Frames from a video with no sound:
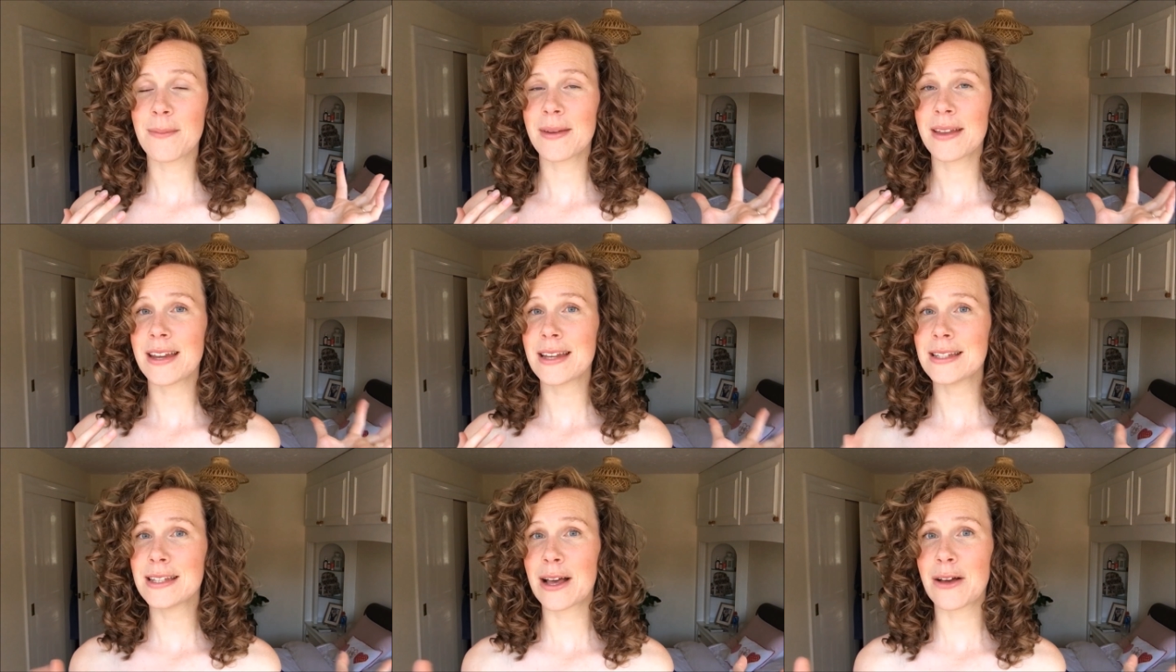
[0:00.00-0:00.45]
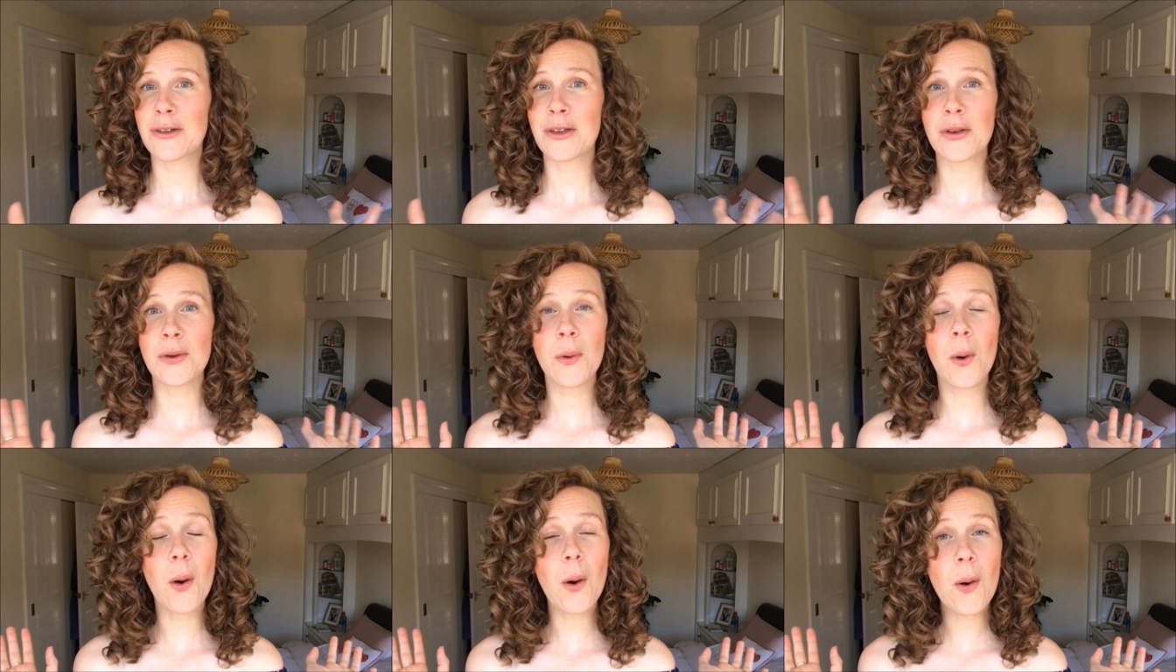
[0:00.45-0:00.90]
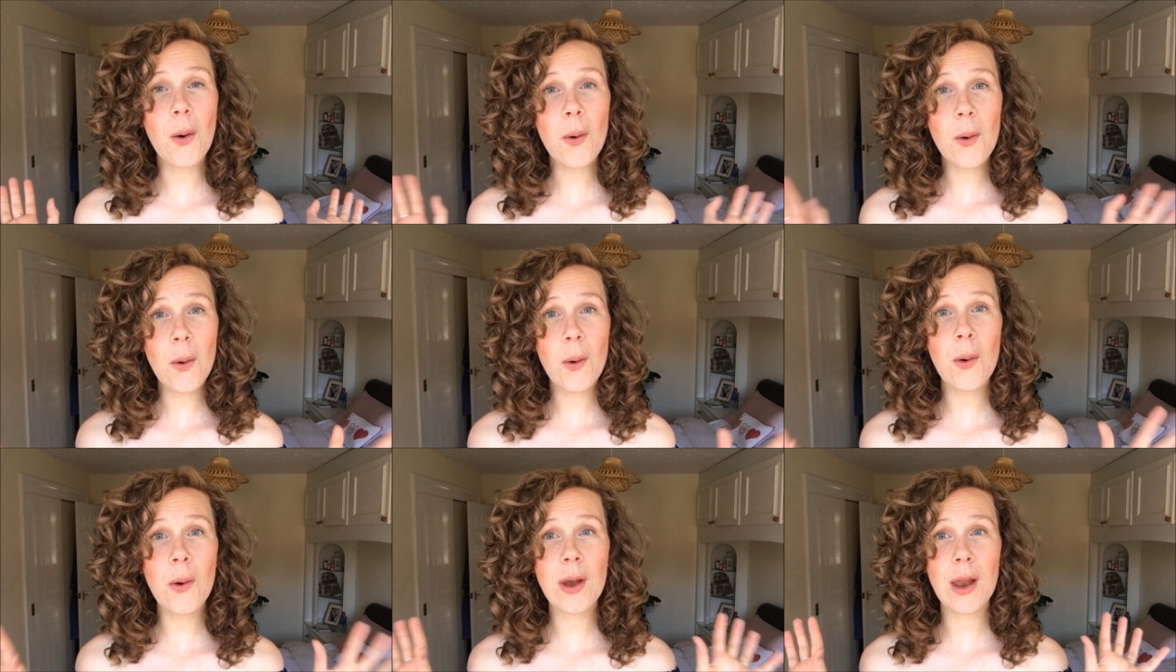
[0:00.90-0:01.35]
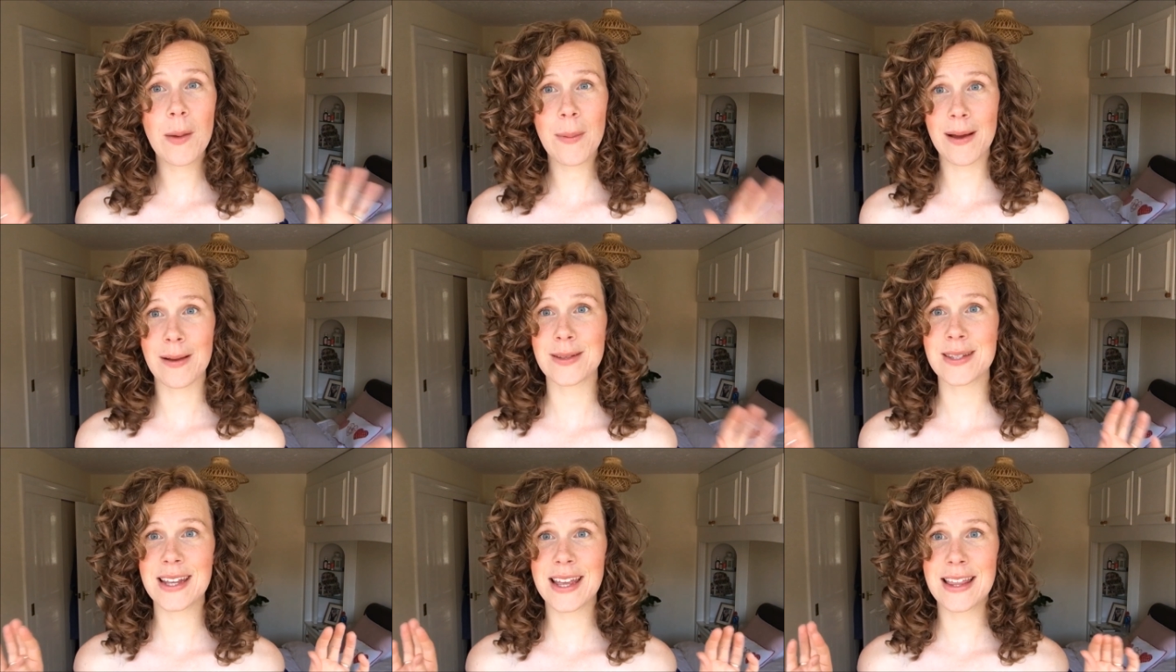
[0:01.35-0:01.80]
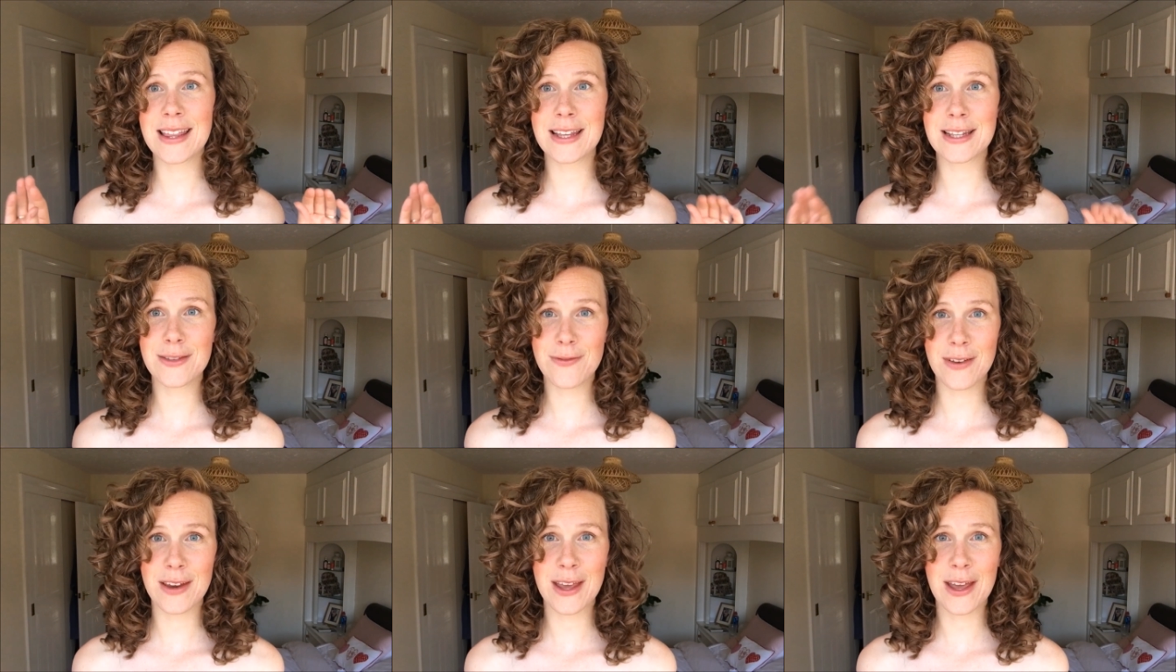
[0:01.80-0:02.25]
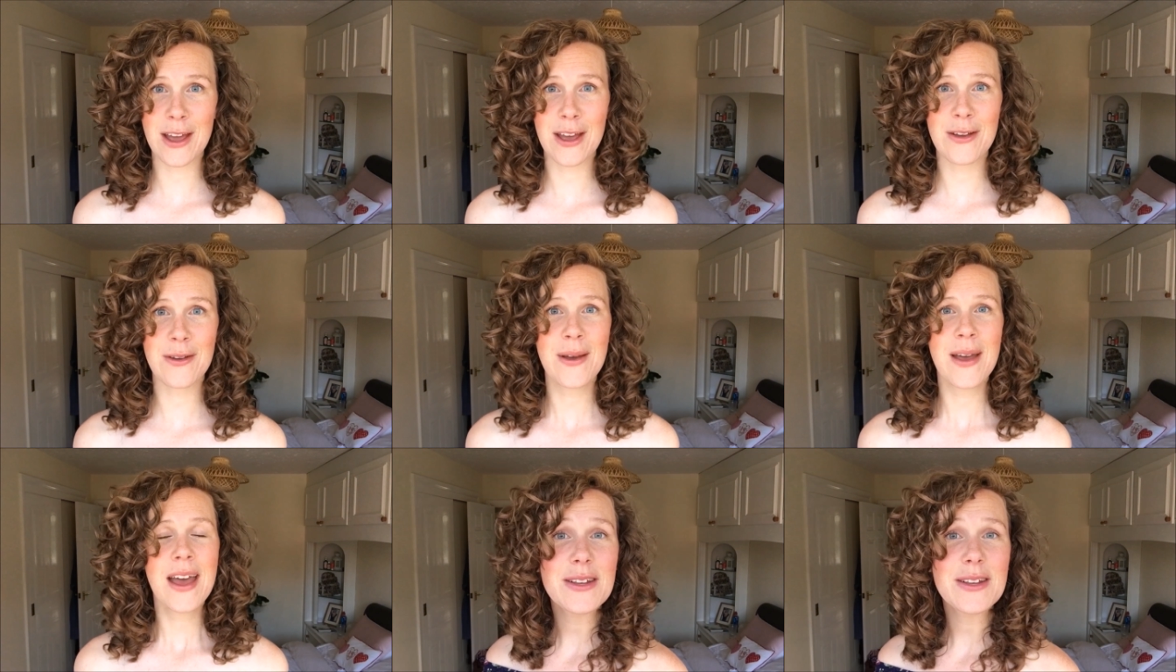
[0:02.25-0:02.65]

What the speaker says: I'm going to tell you all about it in this video.